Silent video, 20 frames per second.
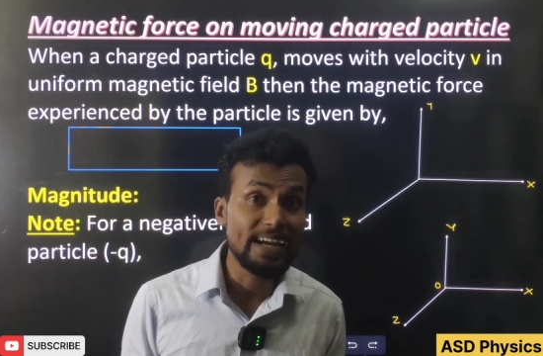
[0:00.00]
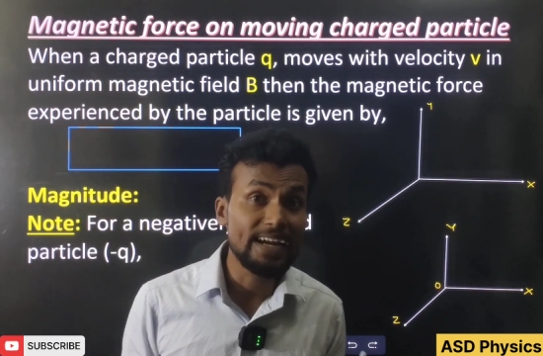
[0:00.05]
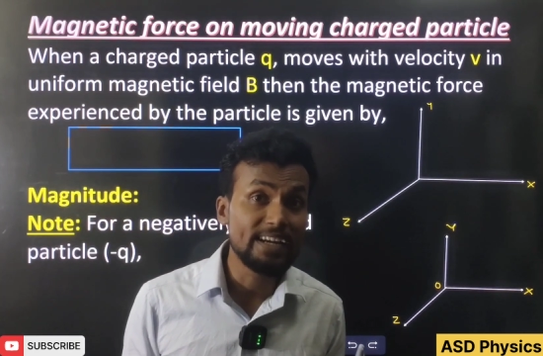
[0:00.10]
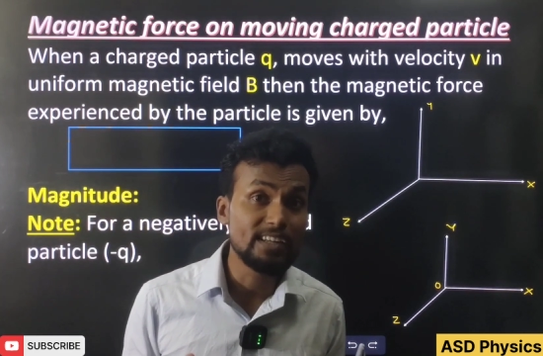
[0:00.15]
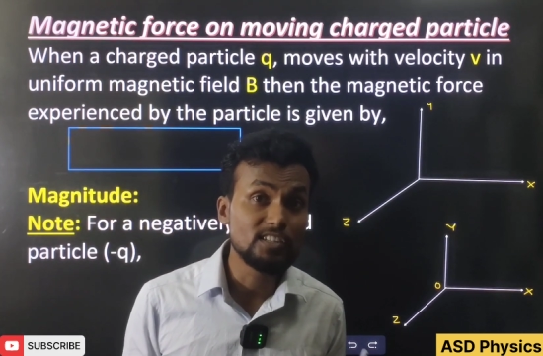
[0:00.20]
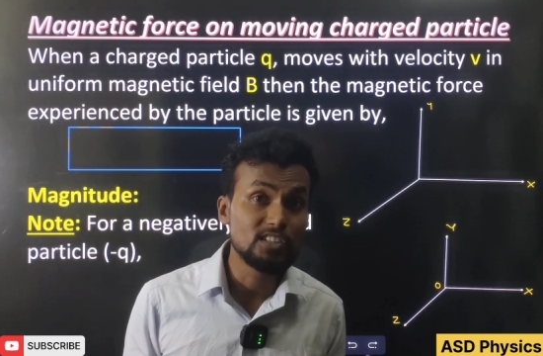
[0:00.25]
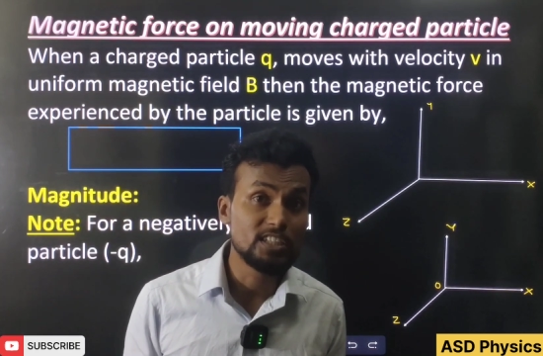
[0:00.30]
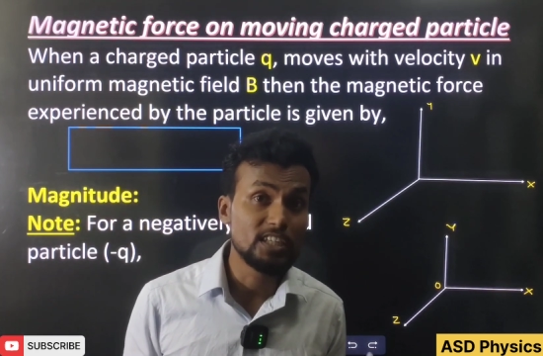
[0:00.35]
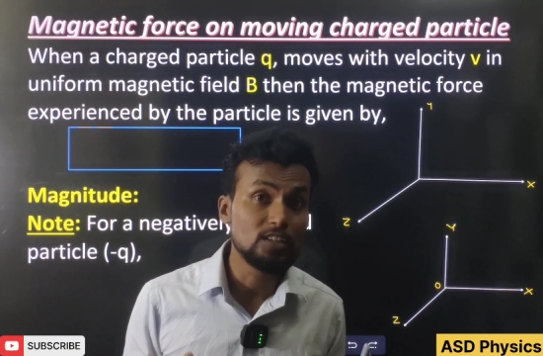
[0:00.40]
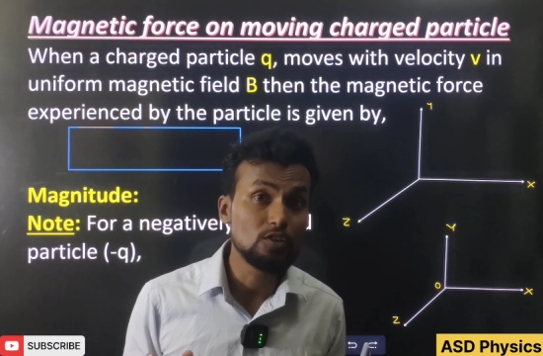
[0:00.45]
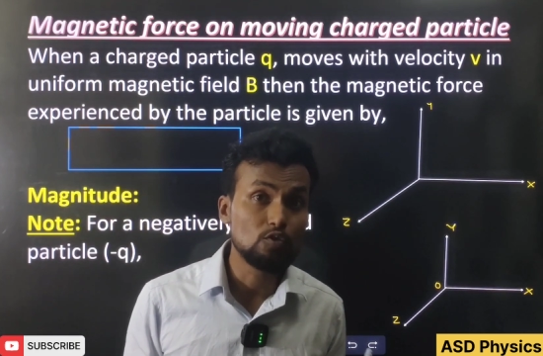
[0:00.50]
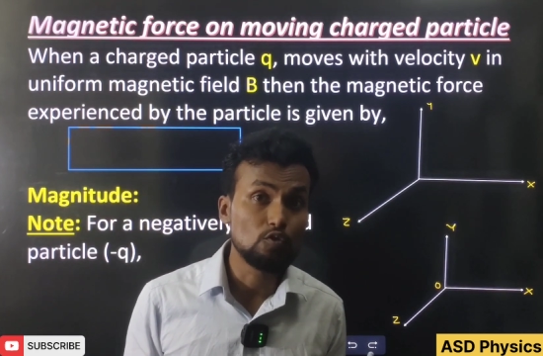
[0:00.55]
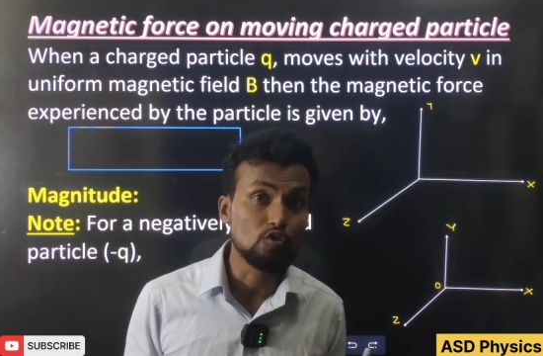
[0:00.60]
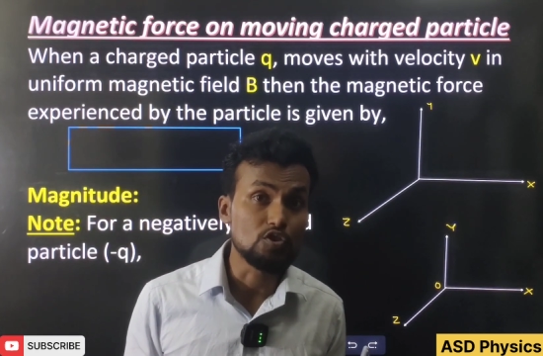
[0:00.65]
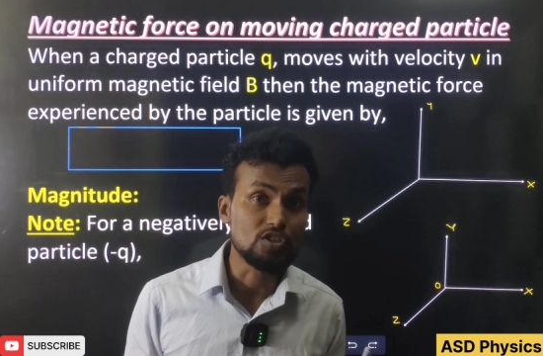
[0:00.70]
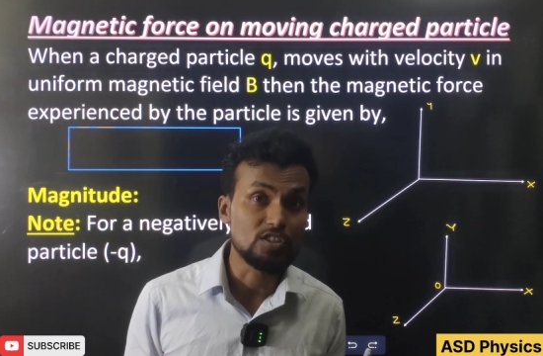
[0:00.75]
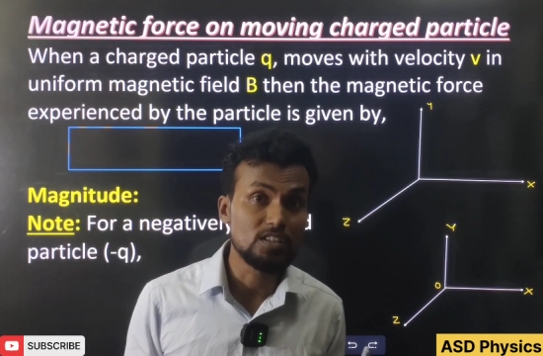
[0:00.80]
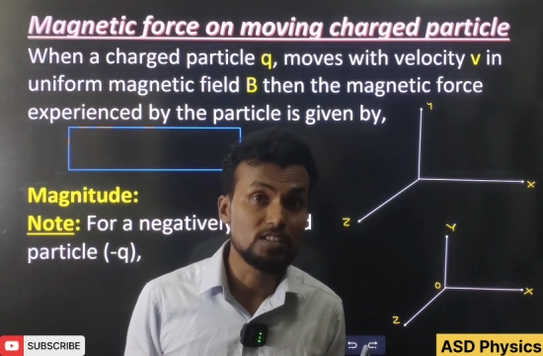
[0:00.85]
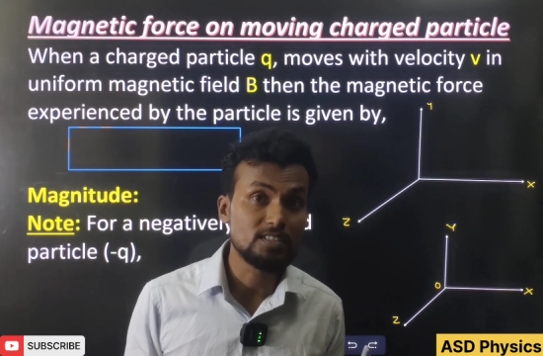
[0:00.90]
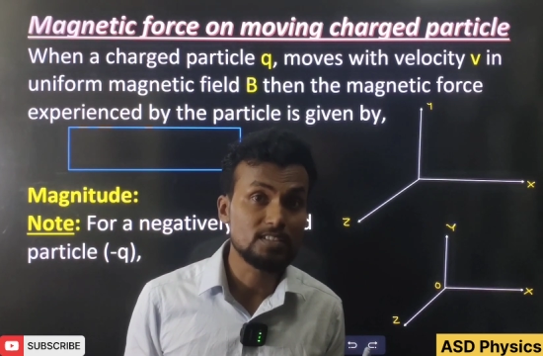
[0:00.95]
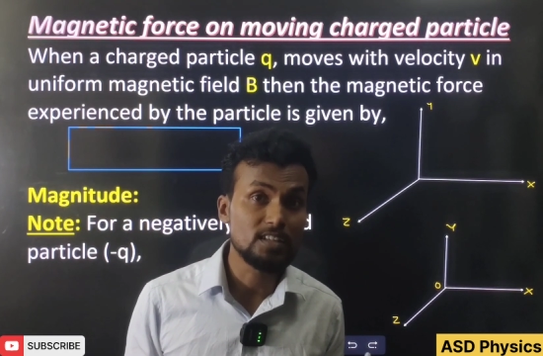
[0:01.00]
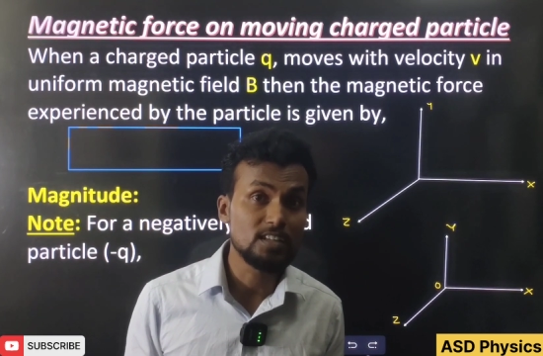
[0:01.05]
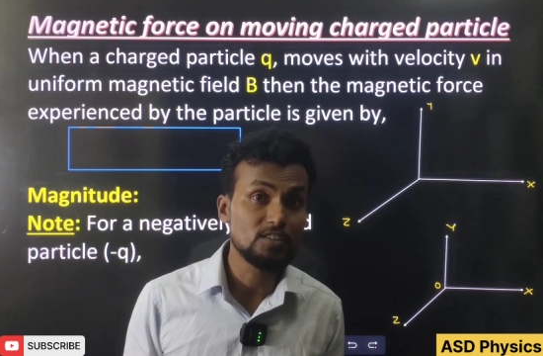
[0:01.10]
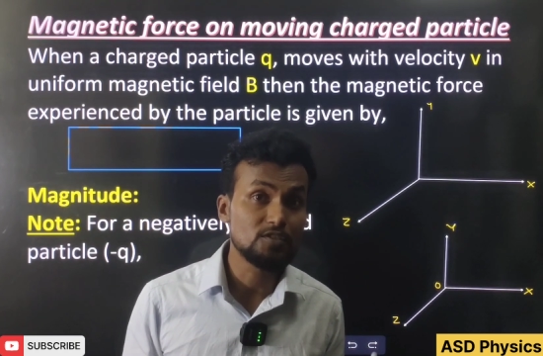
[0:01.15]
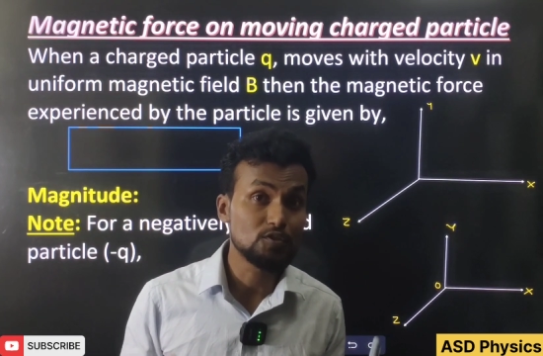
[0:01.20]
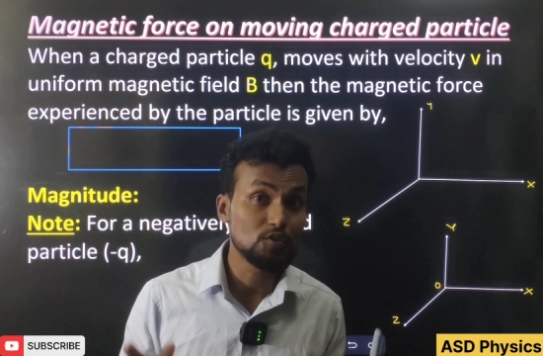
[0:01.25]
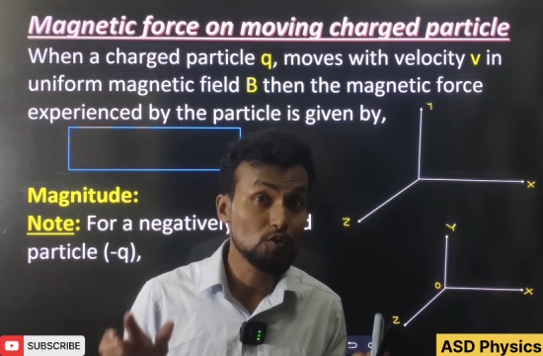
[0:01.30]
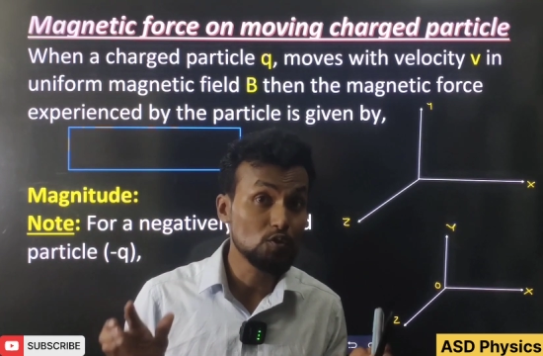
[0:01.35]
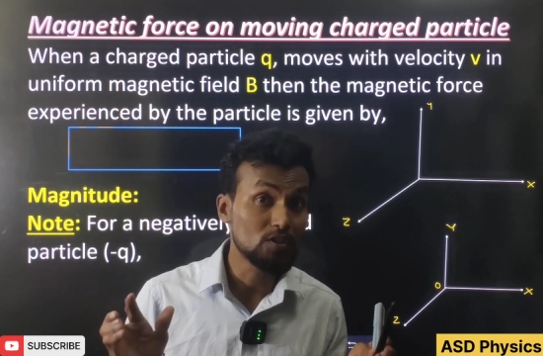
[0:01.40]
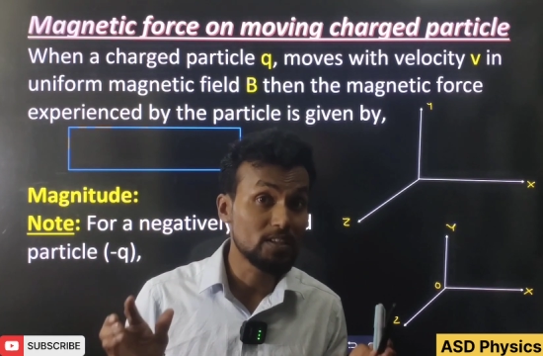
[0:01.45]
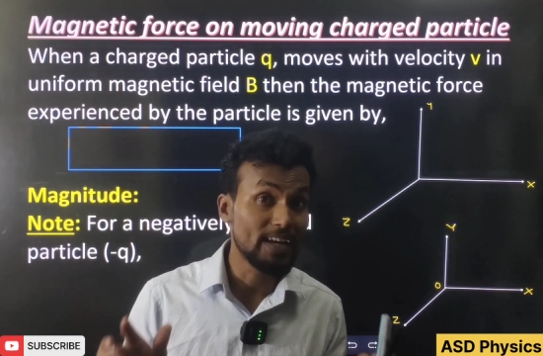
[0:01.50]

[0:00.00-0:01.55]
and JEE questions also,